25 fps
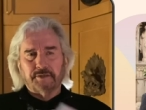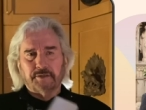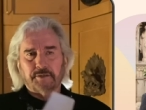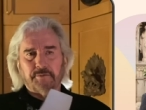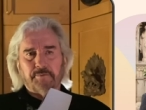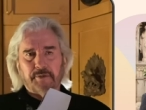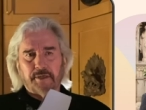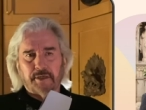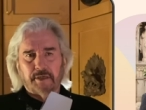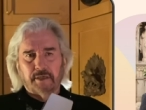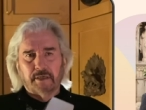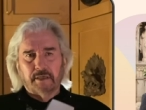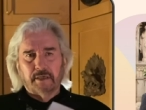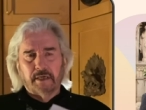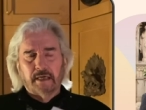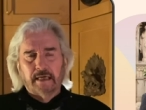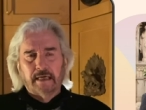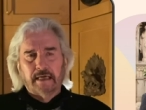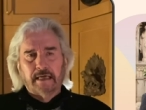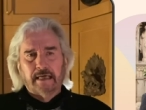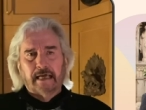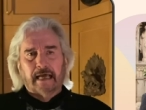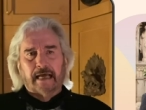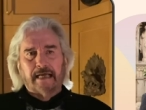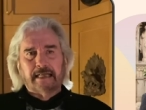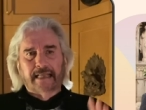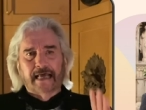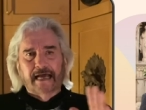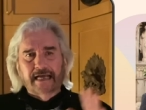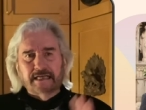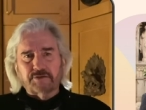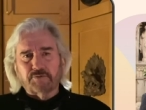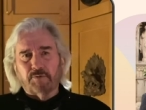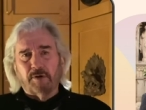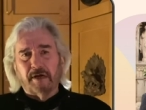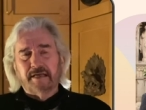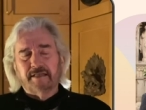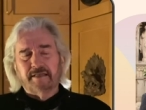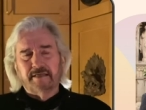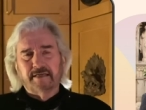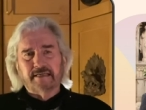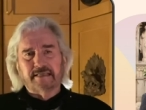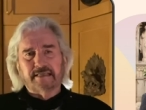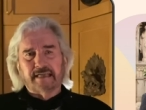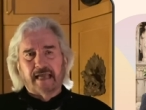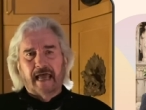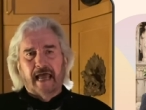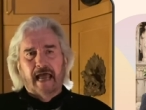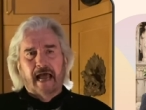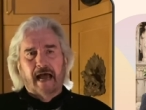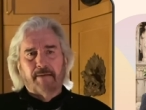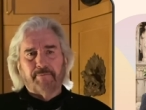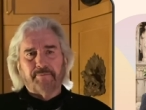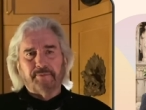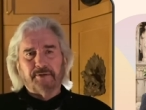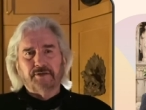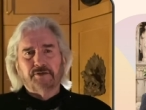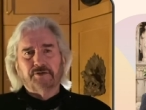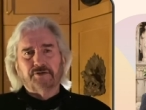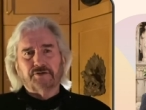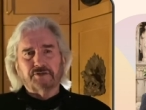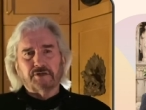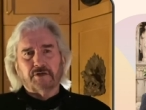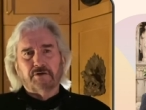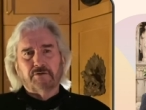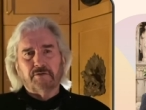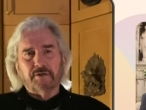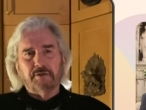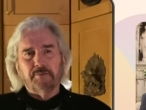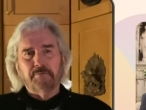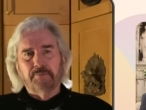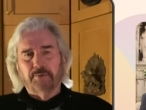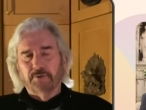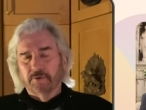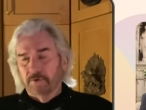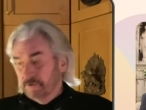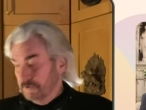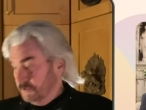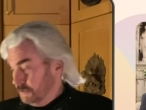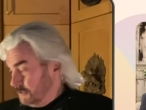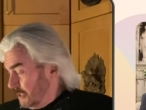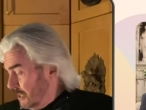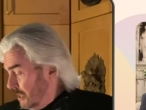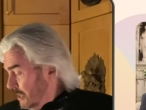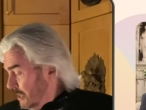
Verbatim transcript: to be. And that's why this app is so important.